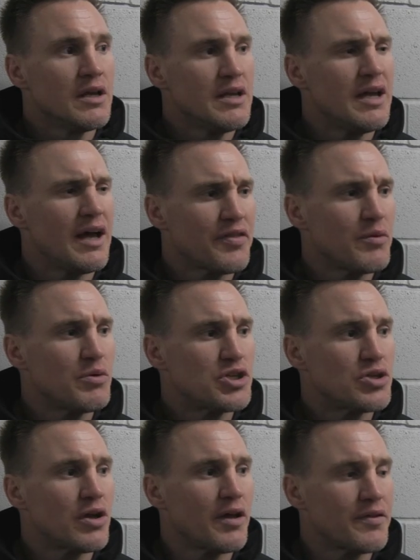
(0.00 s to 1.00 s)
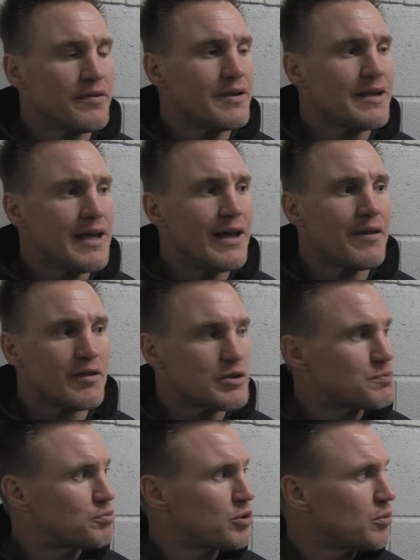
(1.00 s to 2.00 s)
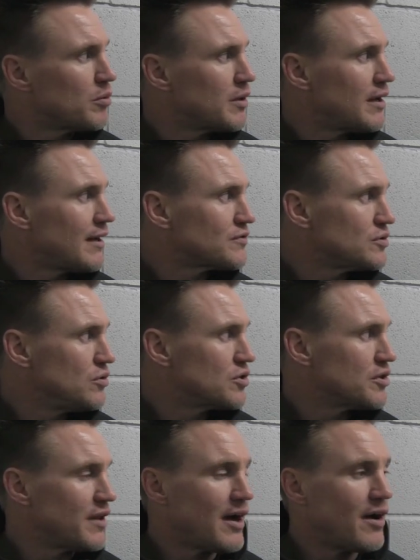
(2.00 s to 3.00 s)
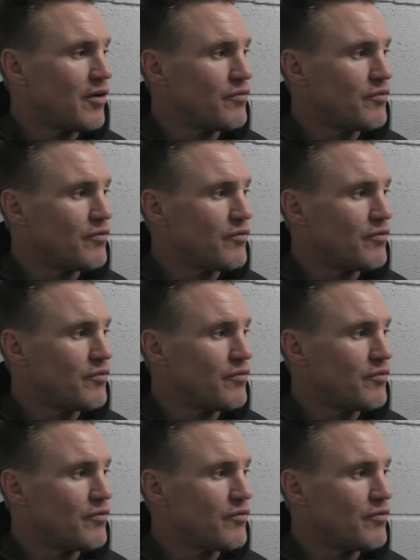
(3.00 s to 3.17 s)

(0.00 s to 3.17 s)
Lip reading: Yeah, I think we should. Probably I'll have to look at that